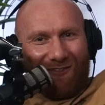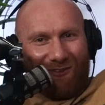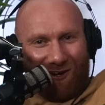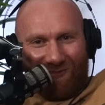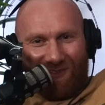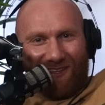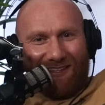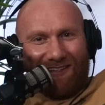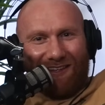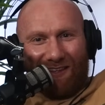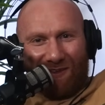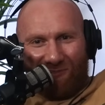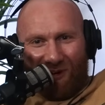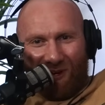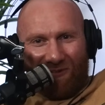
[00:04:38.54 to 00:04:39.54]
What about
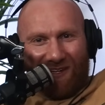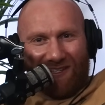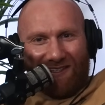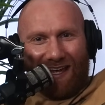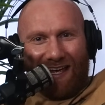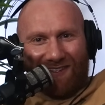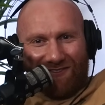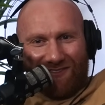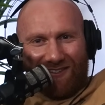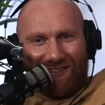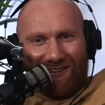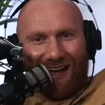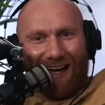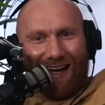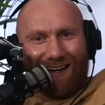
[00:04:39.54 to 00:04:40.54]
the boy with his legs on the
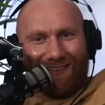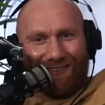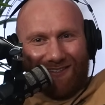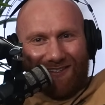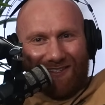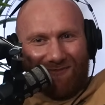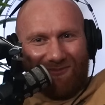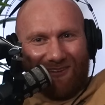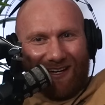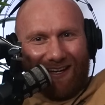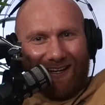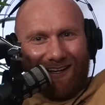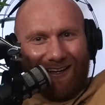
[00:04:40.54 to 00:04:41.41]
track, on the subway?